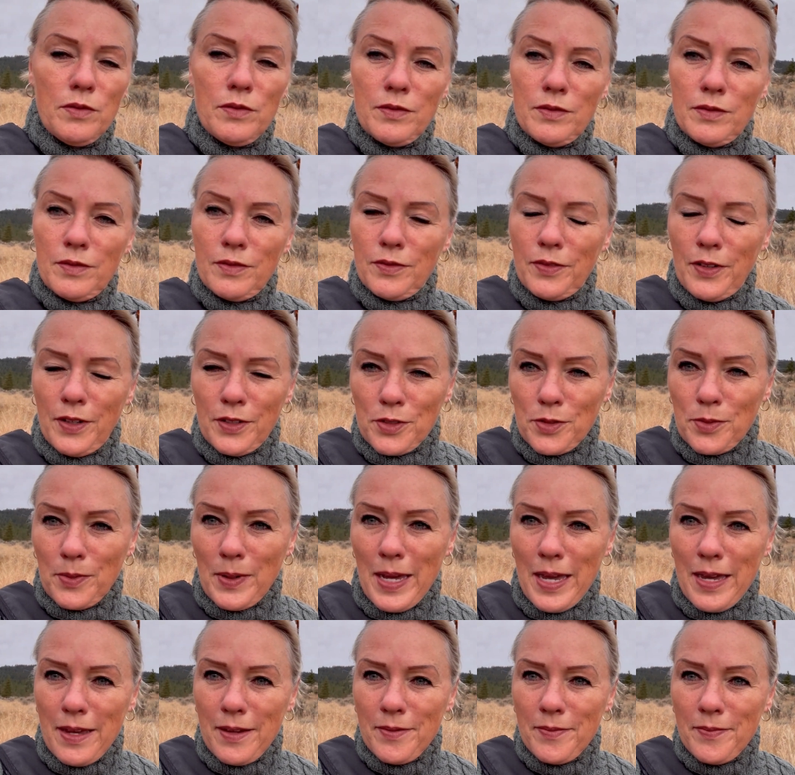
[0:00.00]
falls
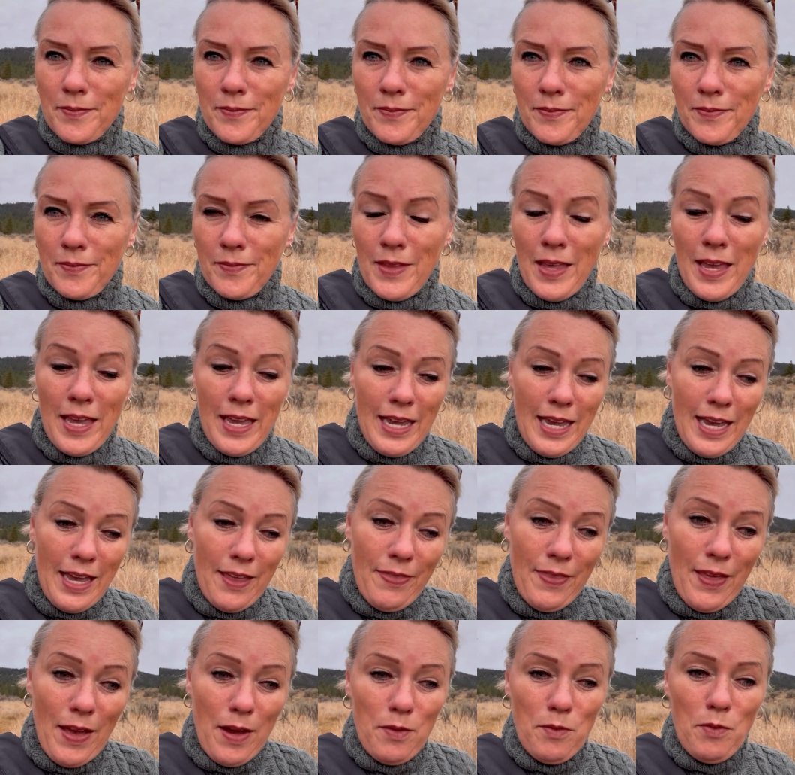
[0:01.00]
away. And
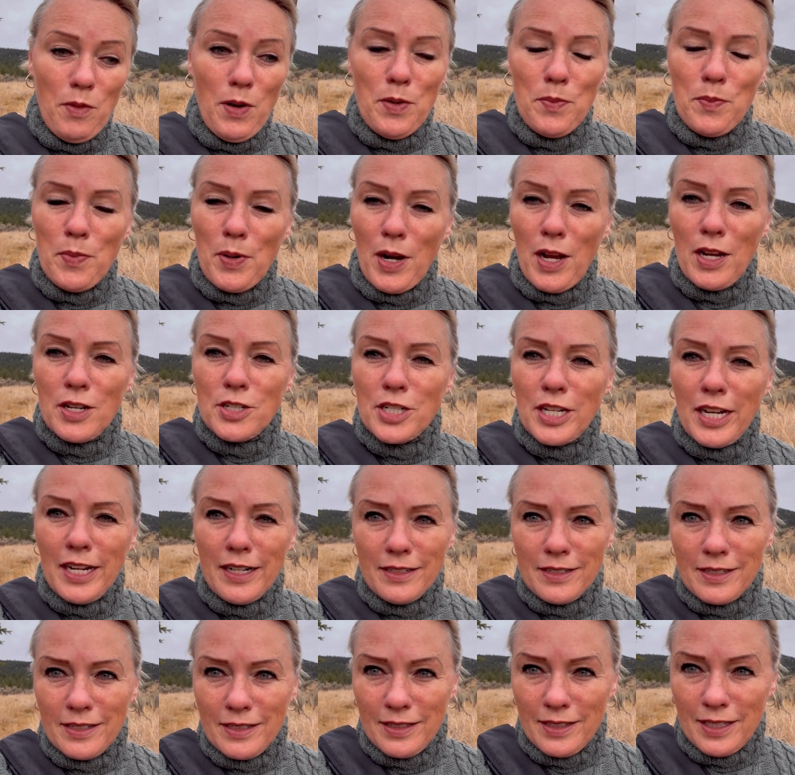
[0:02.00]
that one
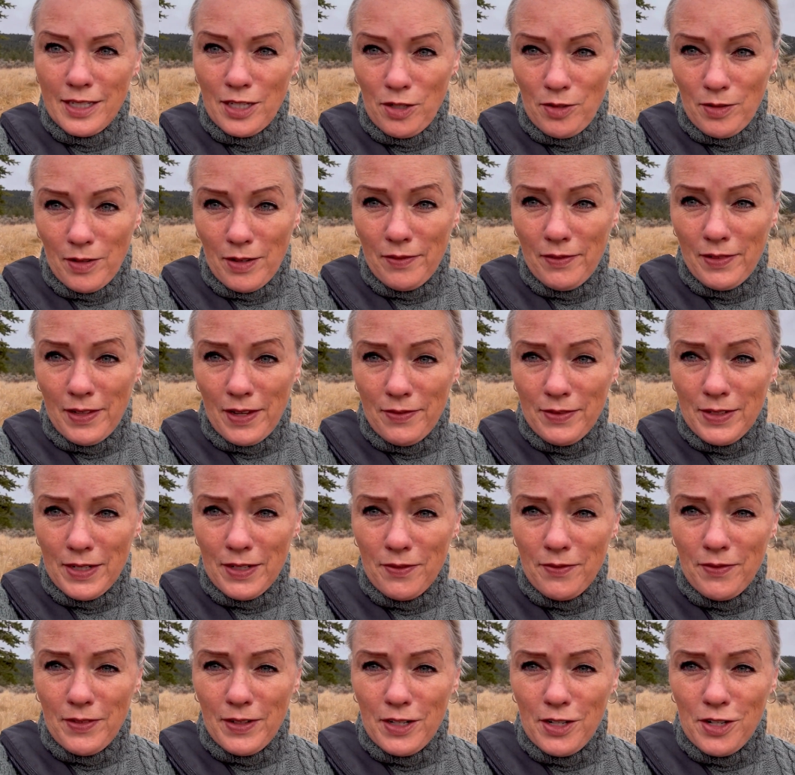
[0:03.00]
project that you have left
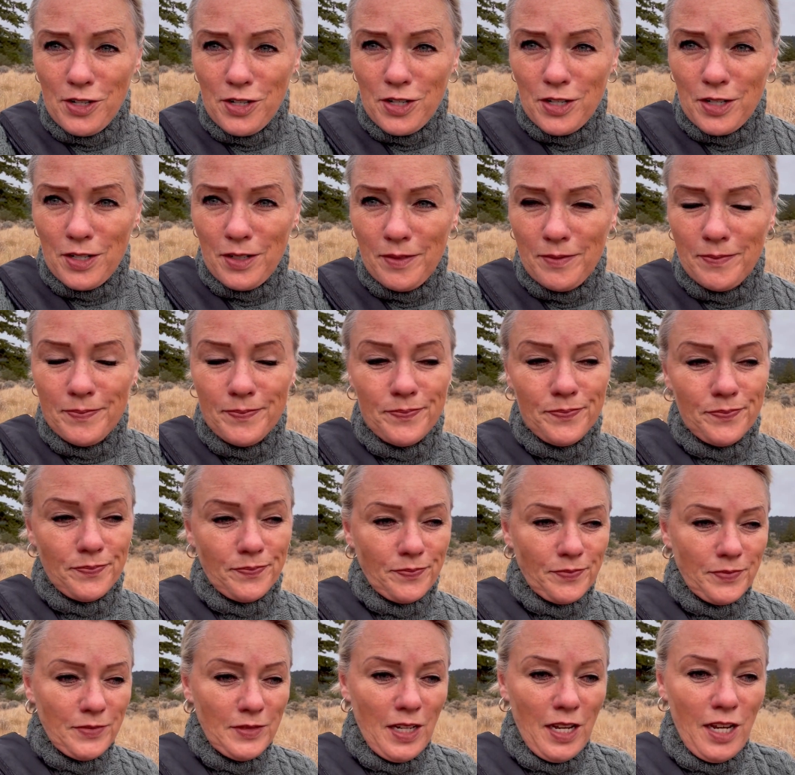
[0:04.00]
unfinished,
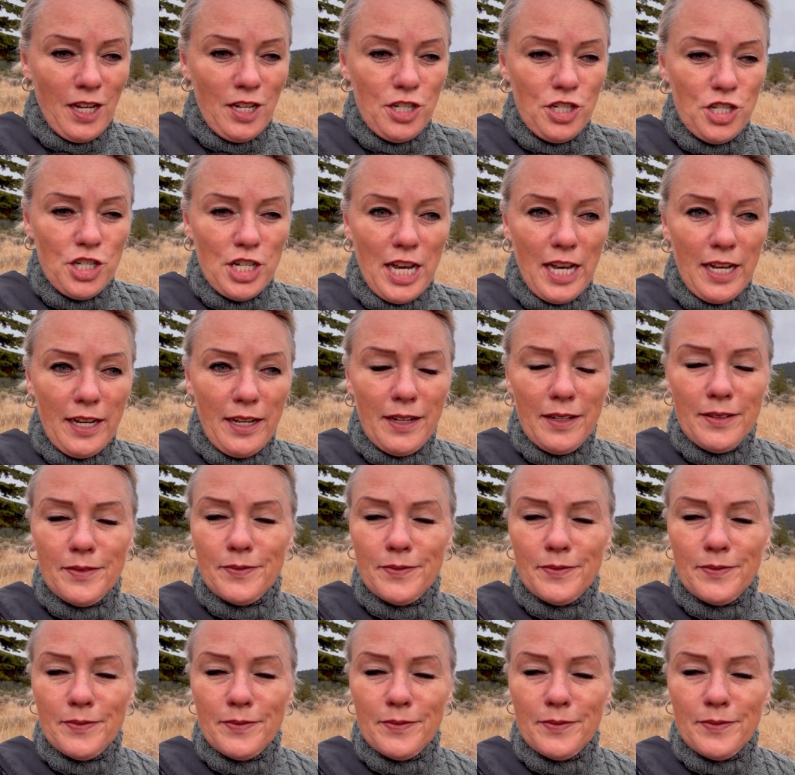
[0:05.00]
check.